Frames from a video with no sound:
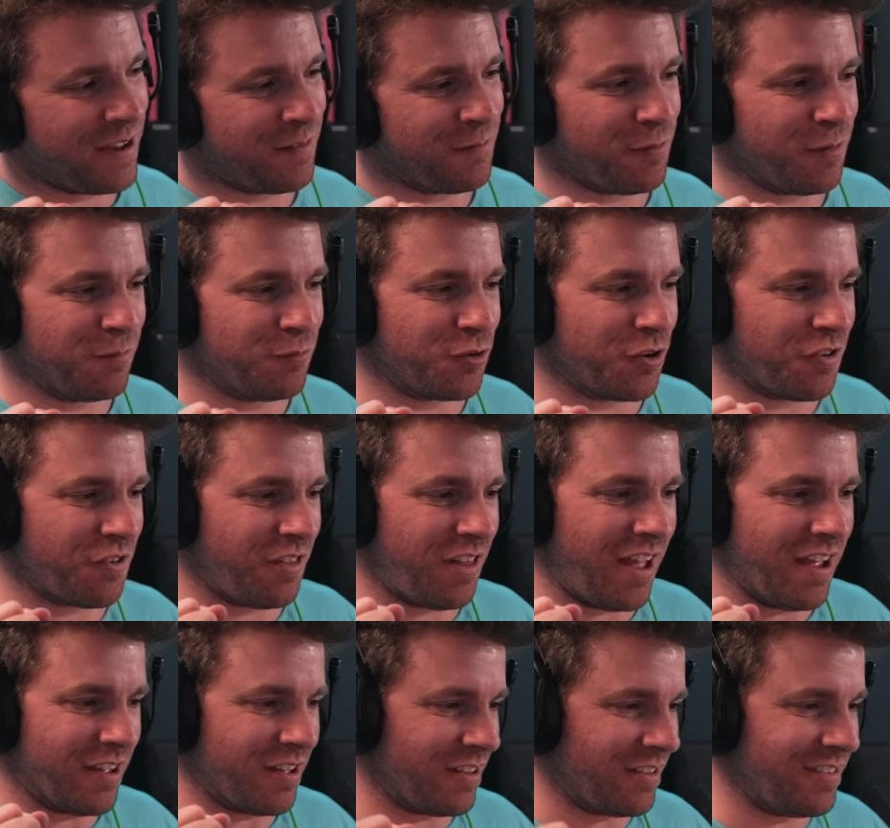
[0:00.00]
from just
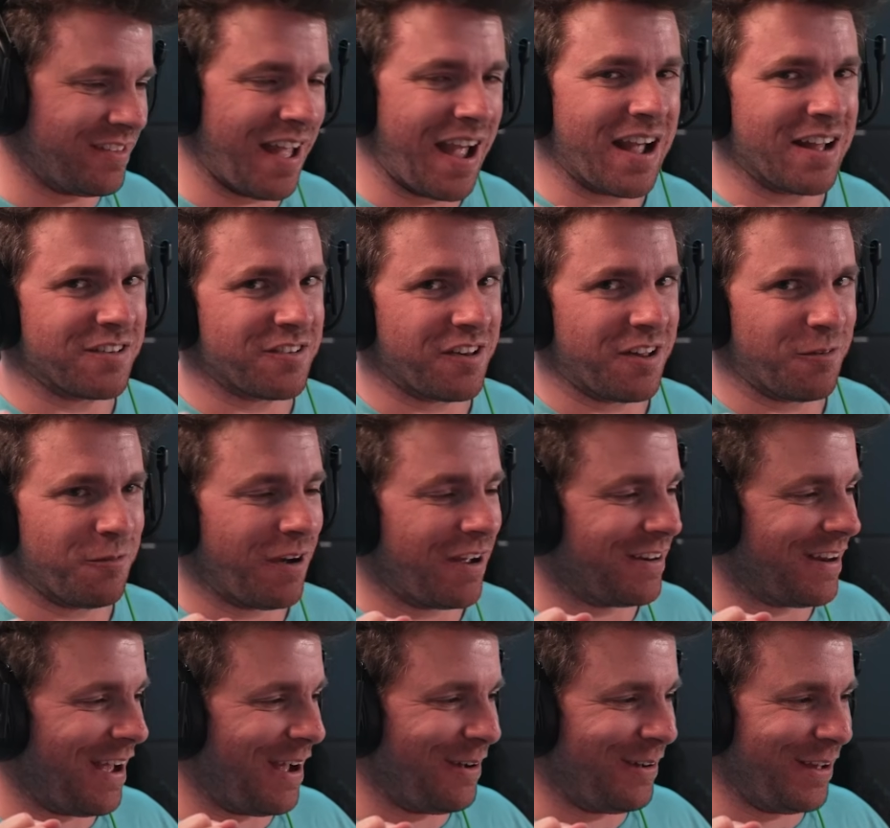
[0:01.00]
dancing right
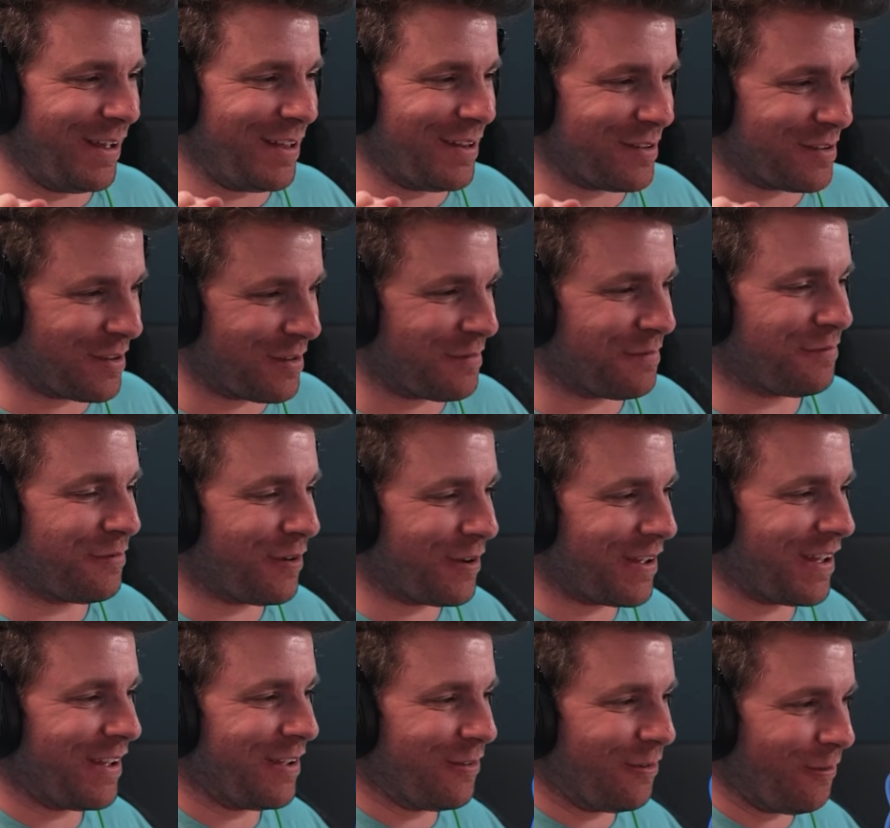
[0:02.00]
now. This is
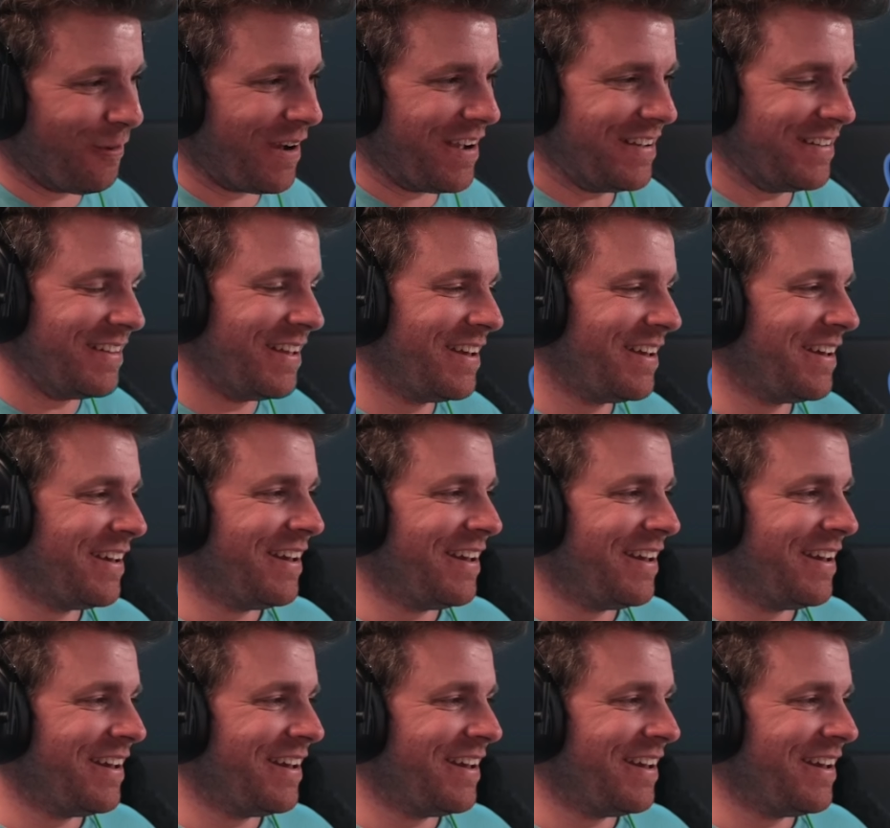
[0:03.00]
freaking great.